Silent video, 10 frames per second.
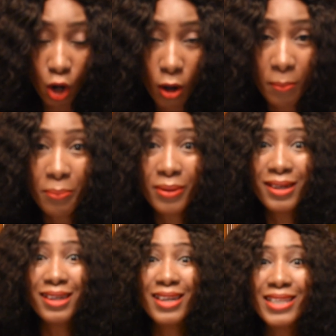
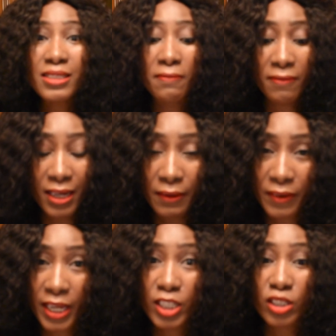complete
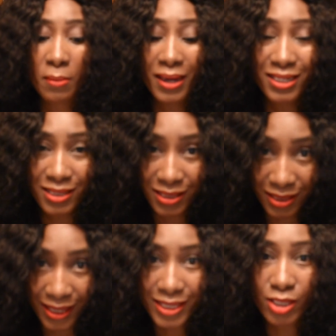verification about the
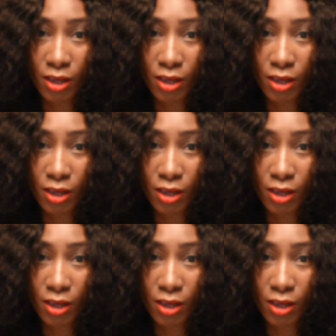state